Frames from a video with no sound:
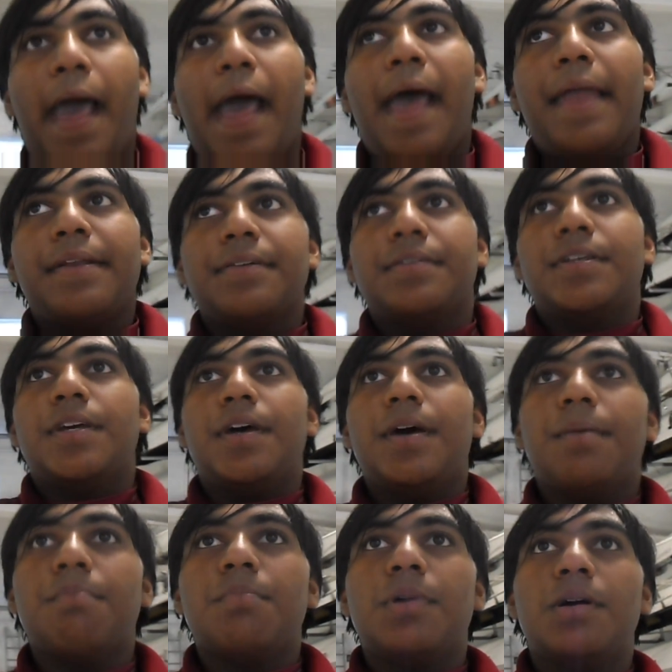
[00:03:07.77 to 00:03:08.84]
and
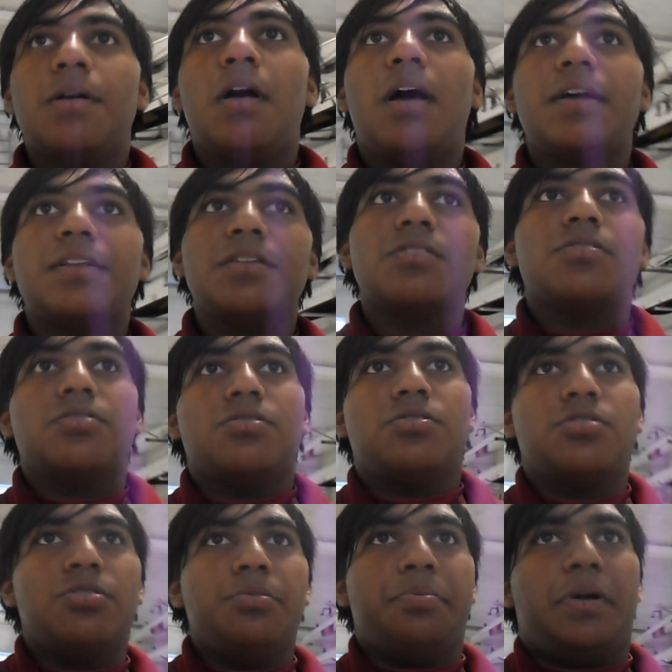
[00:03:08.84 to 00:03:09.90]
I didn't do
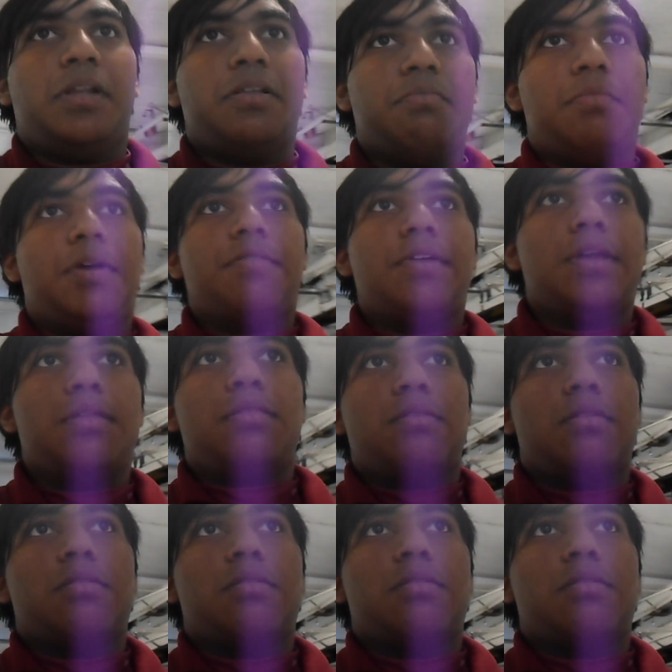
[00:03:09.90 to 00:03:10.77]
too well in my race,